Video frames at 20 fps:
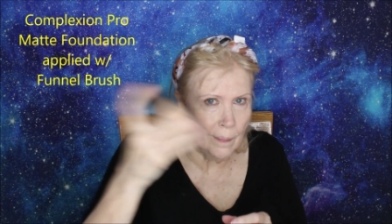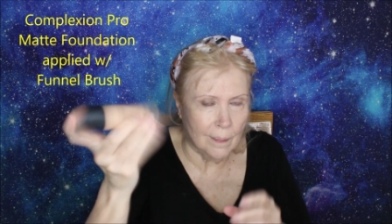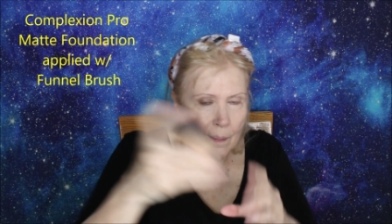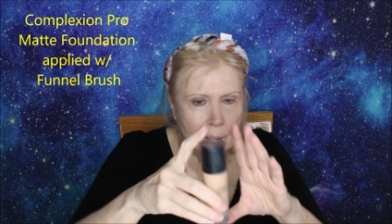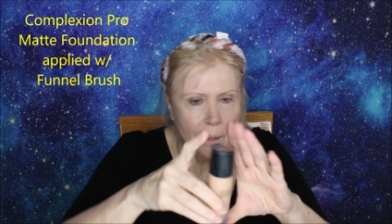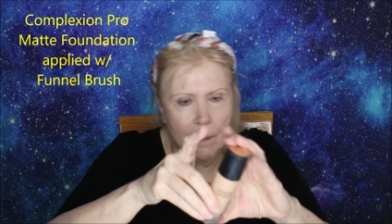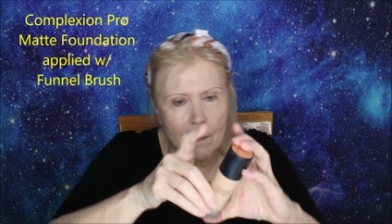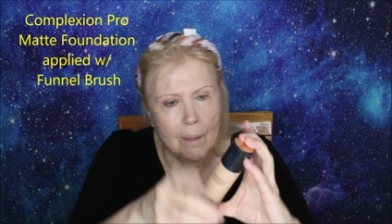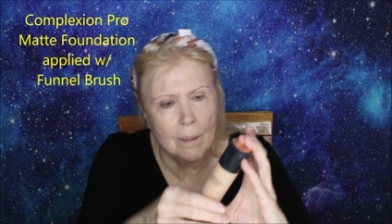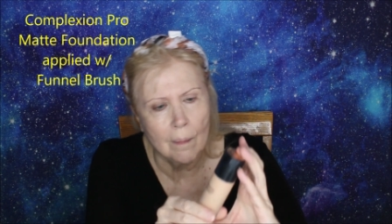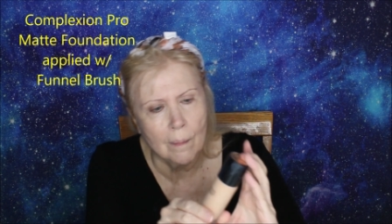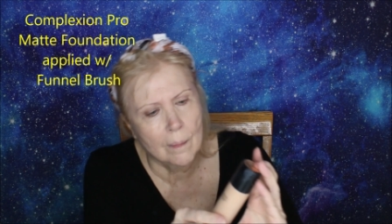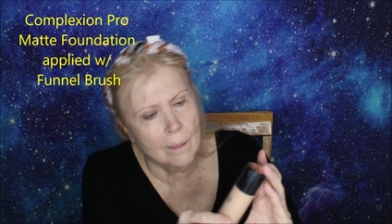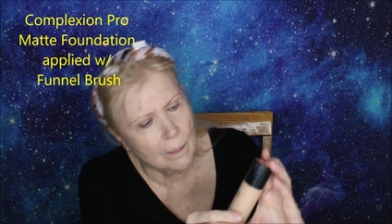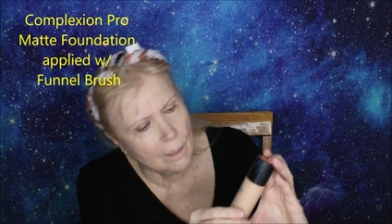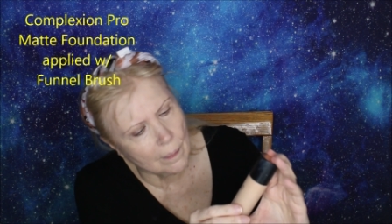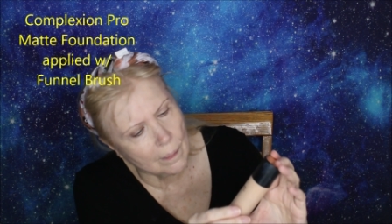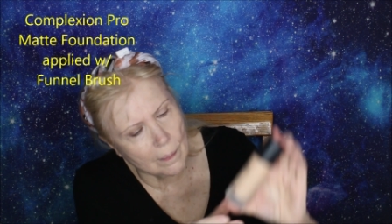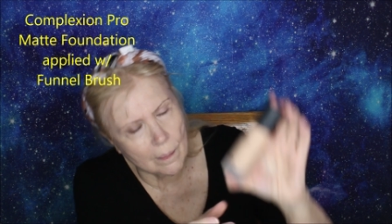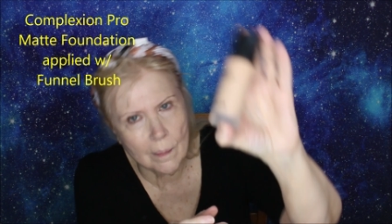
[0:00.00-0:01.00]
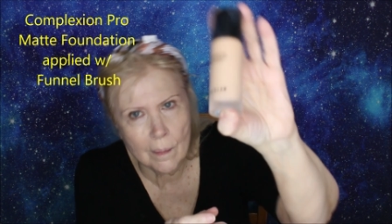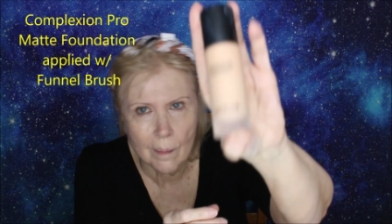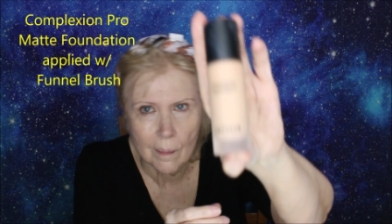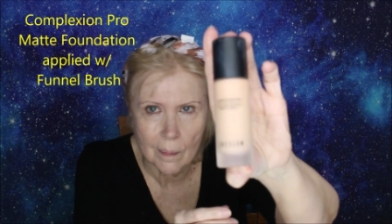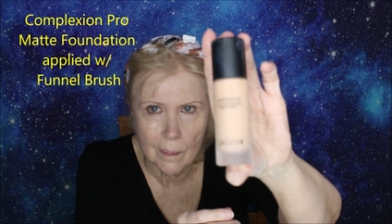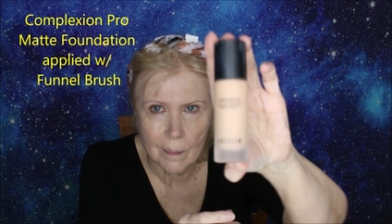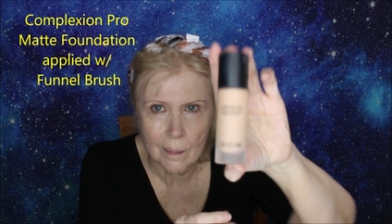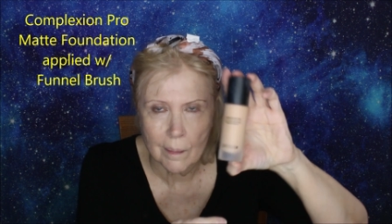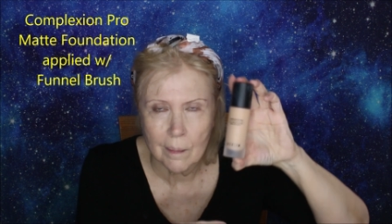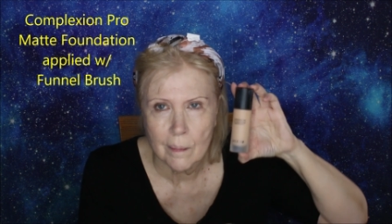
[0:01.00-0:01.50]
with their funnel brush
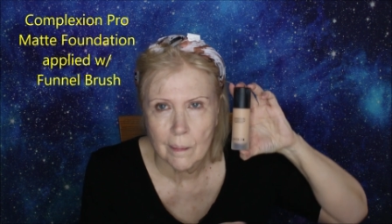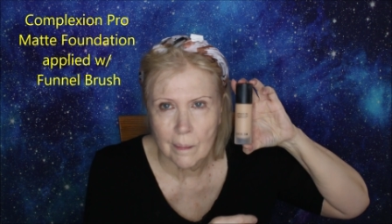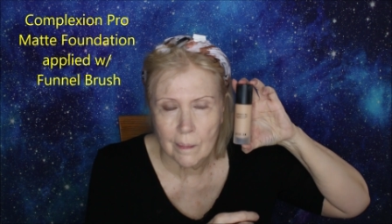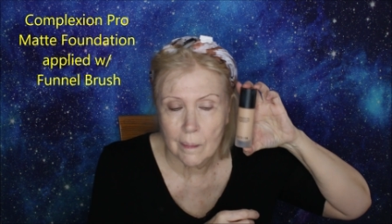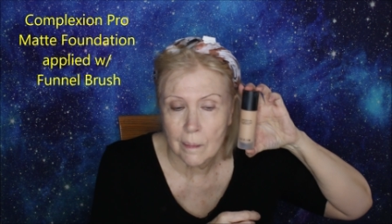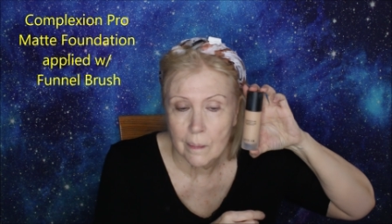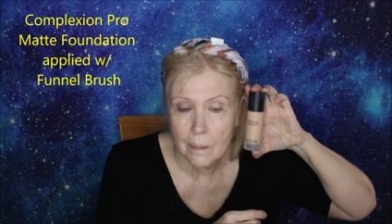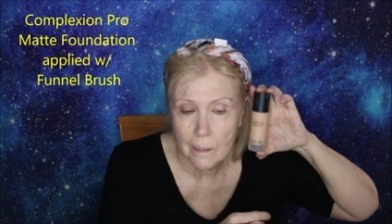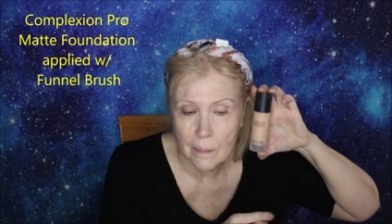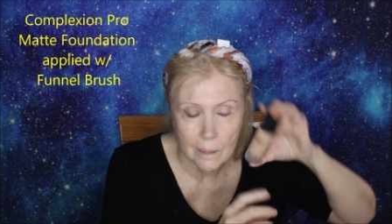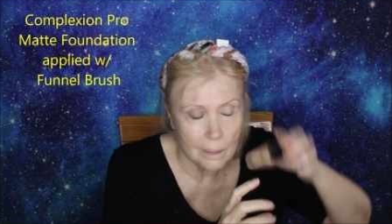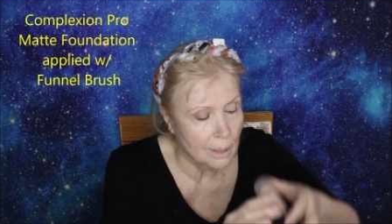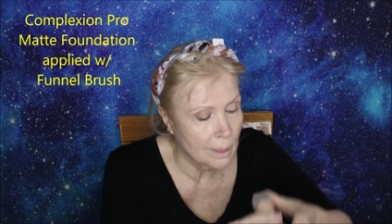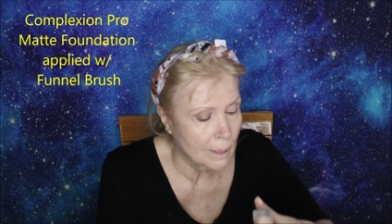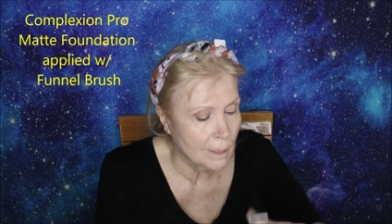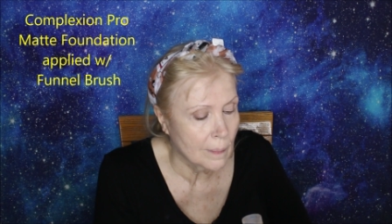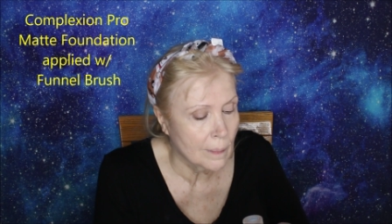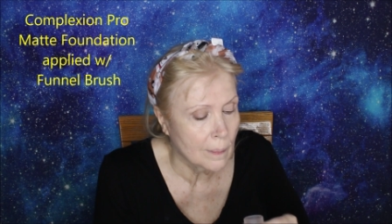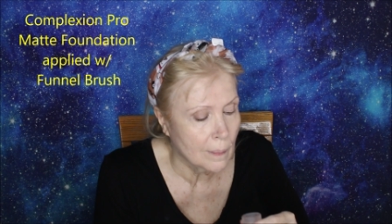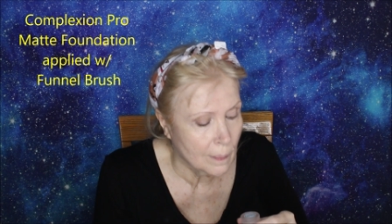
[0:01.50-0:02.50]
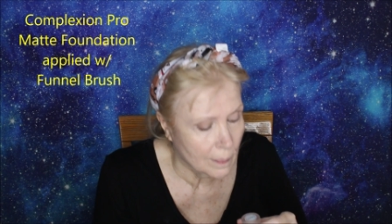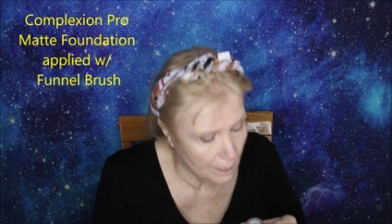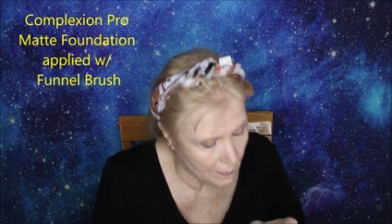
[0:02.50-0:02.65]
on one side and the Beauty